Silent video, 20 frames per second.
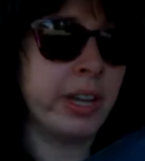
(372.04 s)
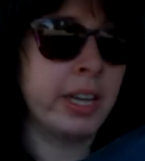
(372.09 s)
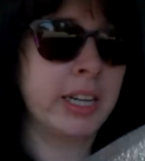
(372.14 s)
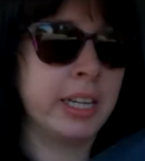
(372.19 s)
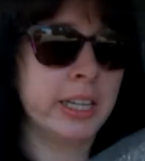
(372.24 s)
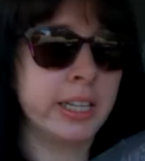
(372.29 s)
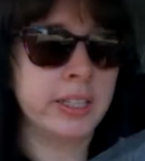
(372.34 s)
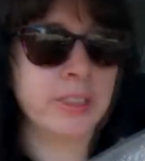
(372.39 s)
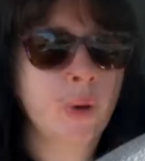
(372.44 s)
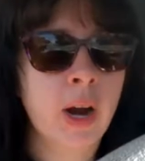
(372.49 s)

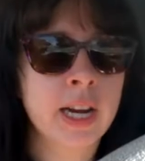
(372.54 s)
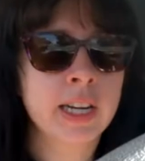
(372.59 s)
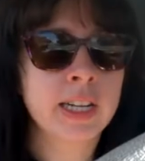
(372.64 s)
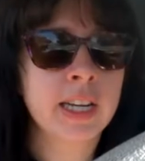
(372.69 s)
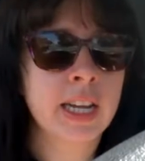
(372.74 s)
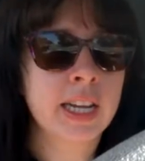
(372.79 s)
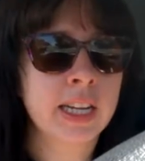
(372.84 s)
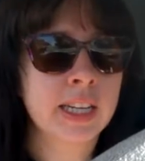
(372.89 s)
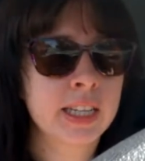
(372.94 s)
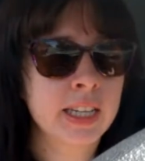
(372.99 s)
any great
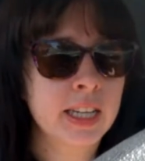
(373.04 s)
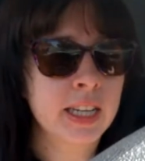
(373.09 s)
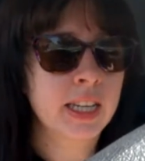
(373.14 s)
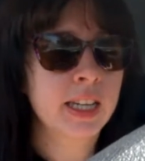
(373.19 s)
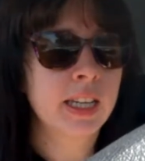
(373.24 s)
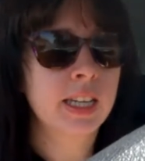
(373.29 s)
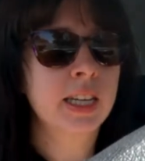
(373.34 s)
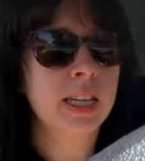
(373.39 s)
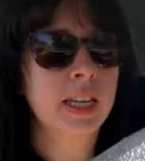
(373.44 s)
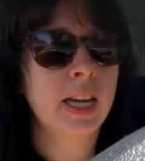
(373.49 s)
need
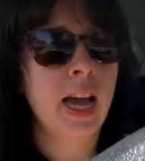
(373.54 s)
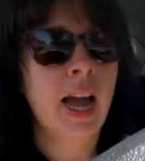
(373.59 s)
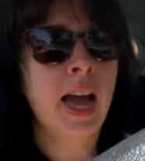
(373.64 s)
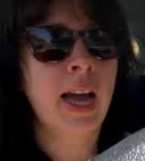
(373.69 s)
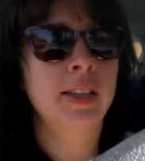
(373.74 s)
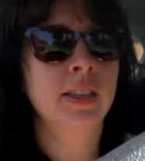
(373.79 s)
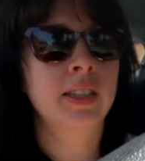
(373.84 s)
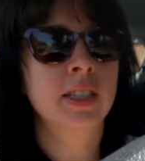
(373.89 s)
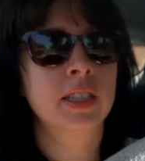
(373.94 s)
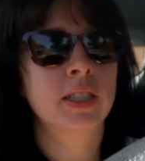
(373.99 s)

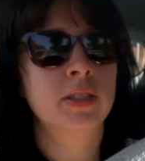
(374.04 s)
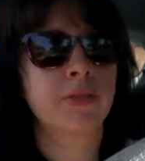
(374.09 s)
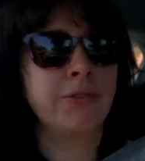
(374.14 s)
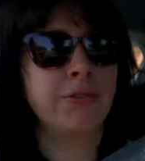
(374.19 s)
at this